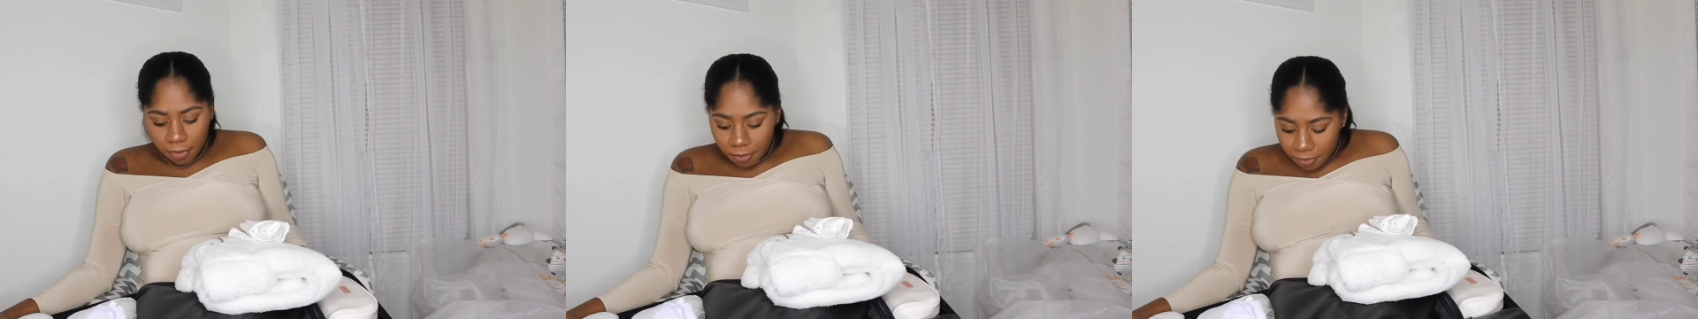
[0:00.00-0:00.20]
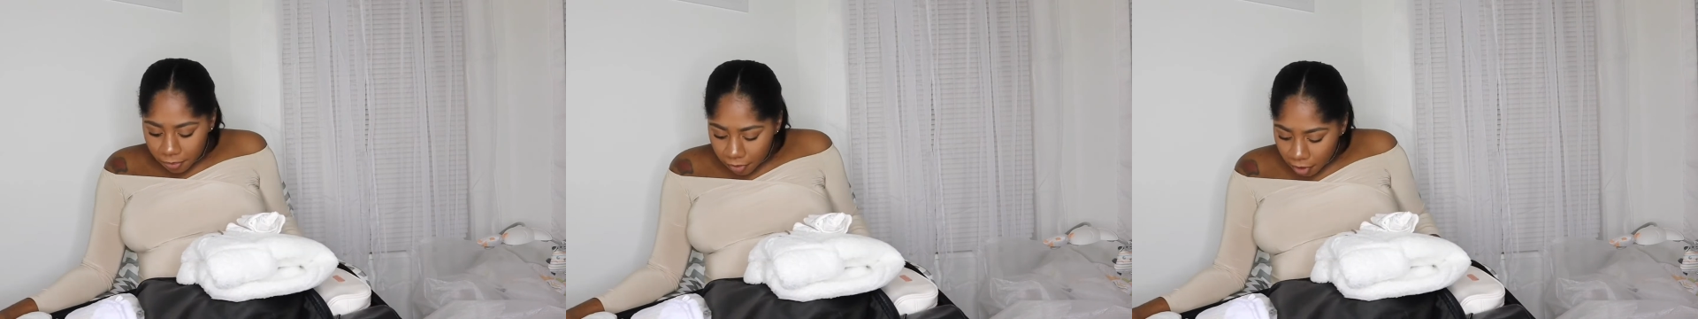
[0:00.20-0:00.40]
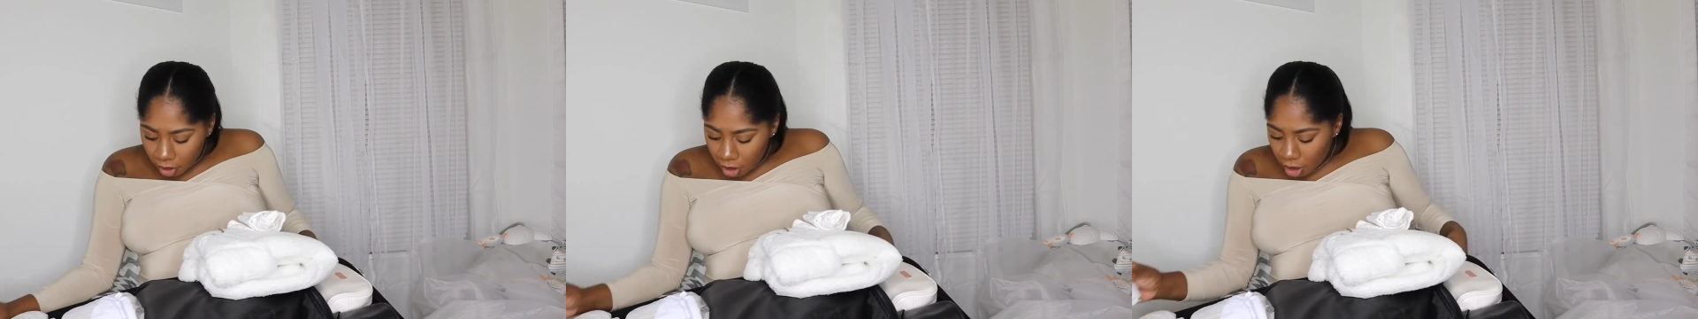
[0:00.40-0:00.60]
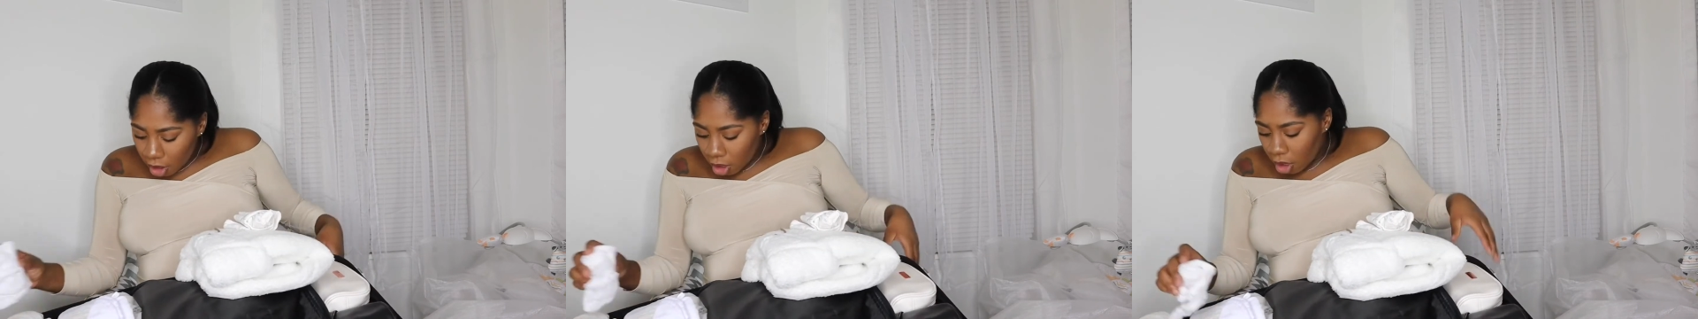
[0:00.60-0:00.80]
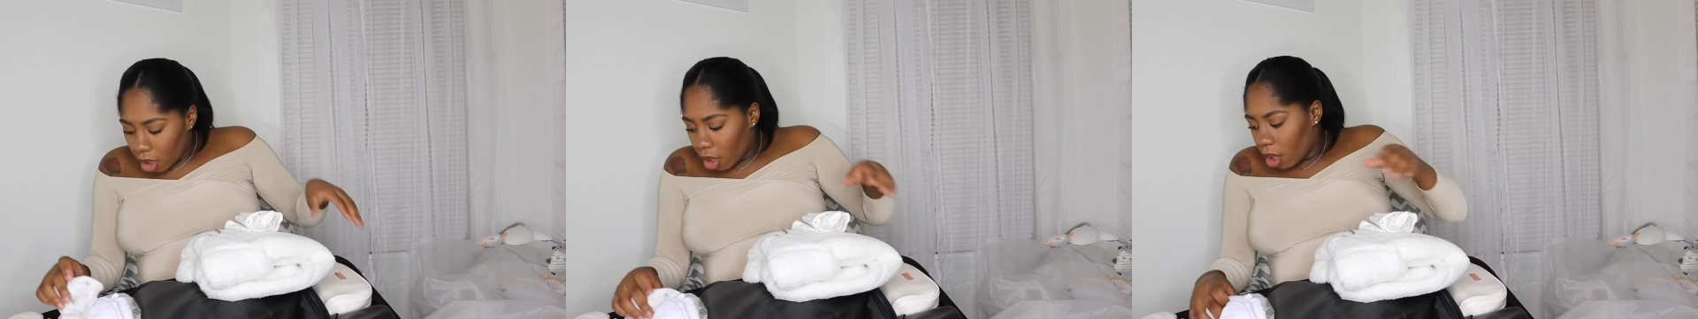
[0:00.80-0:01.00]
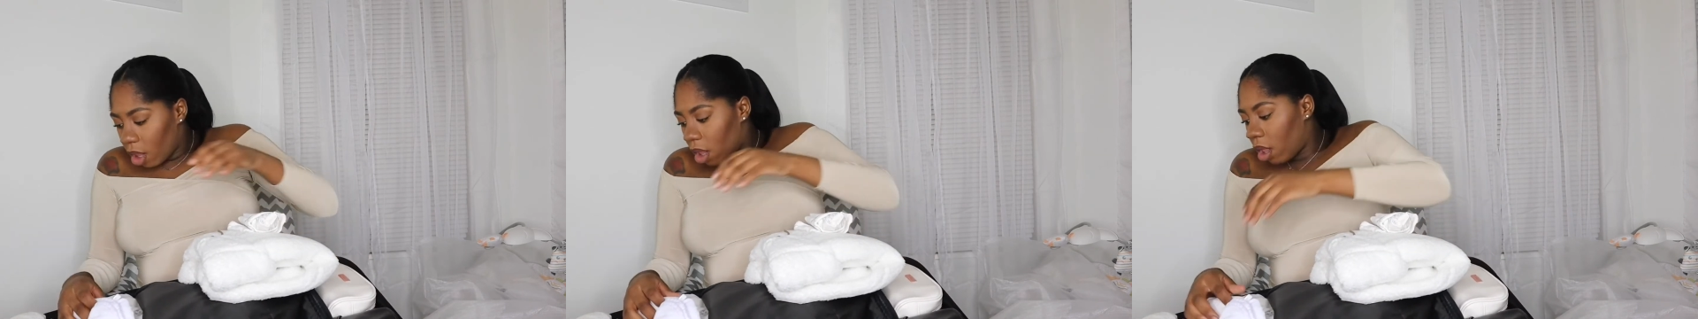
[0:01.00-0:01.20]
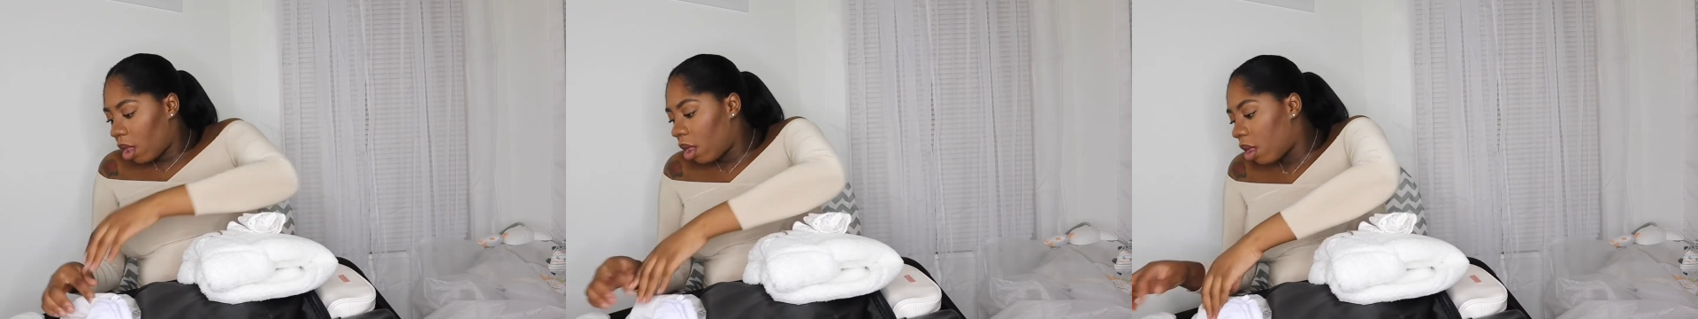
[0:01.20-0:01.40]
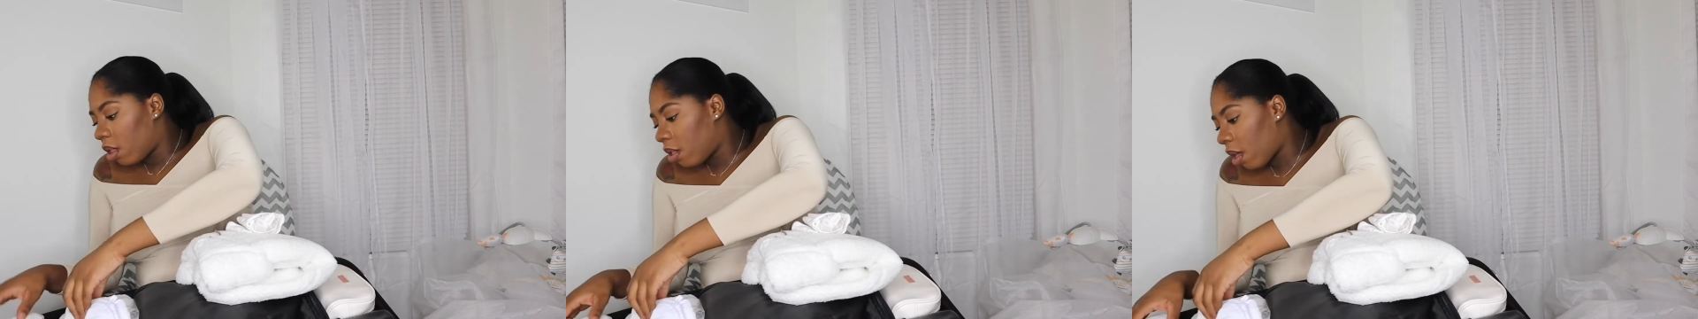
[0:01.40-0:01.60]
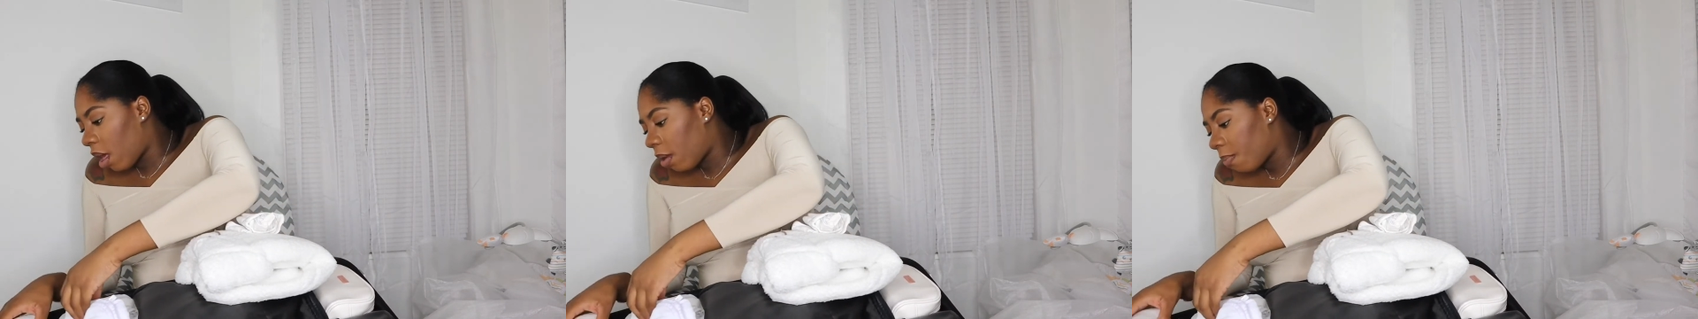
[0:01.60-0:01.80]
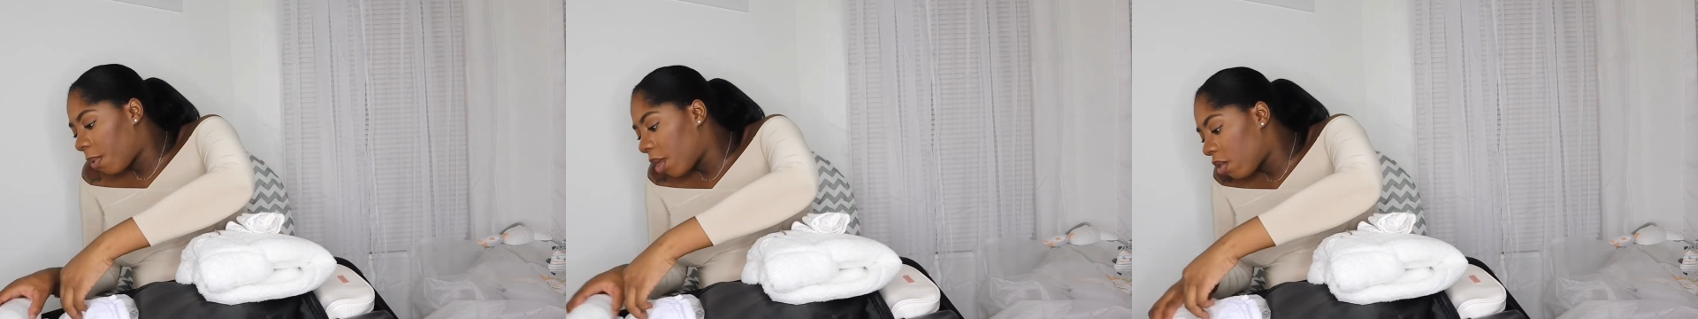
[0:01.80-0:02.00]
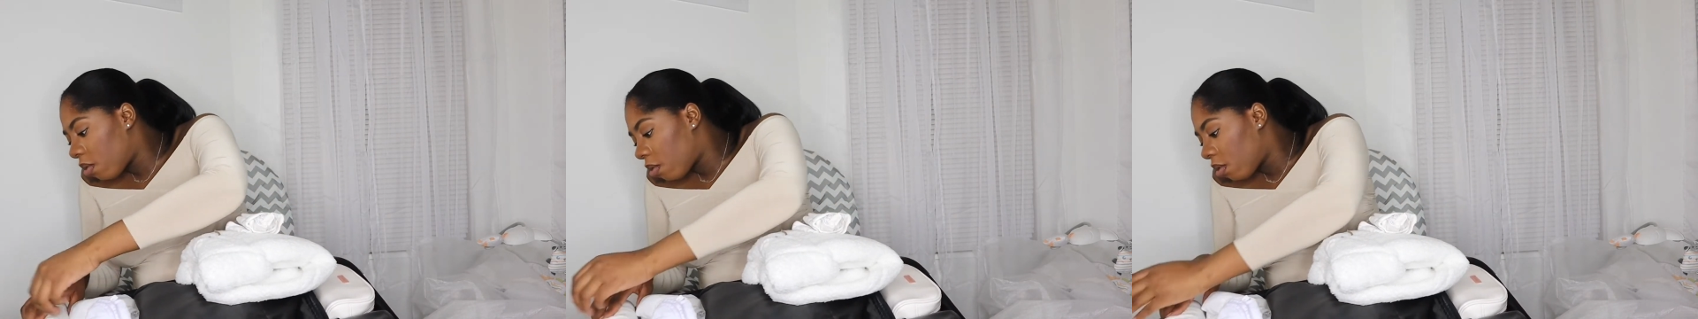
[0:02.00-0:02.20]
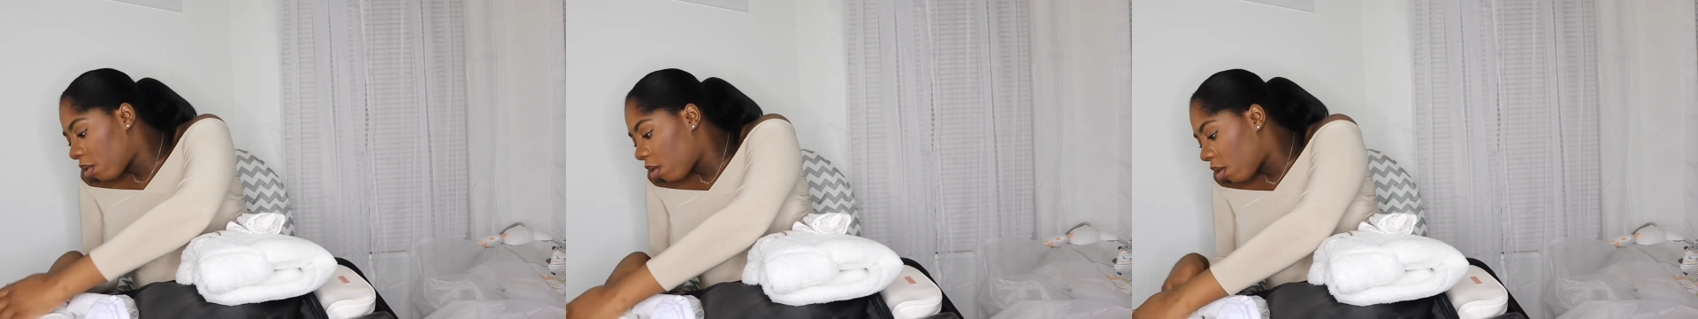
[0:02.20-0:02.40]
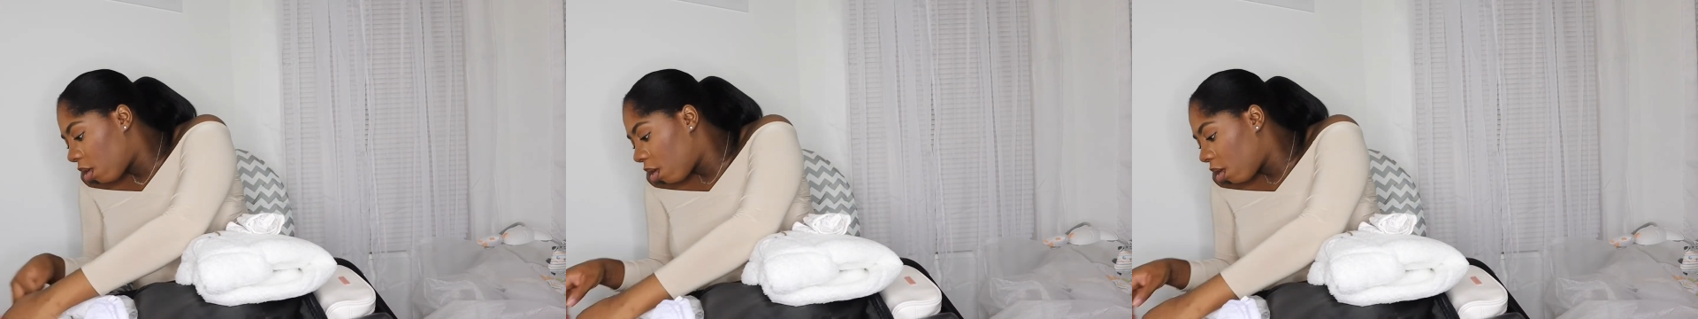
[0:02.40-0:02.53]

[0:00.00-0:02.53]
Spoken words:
(no one is talking)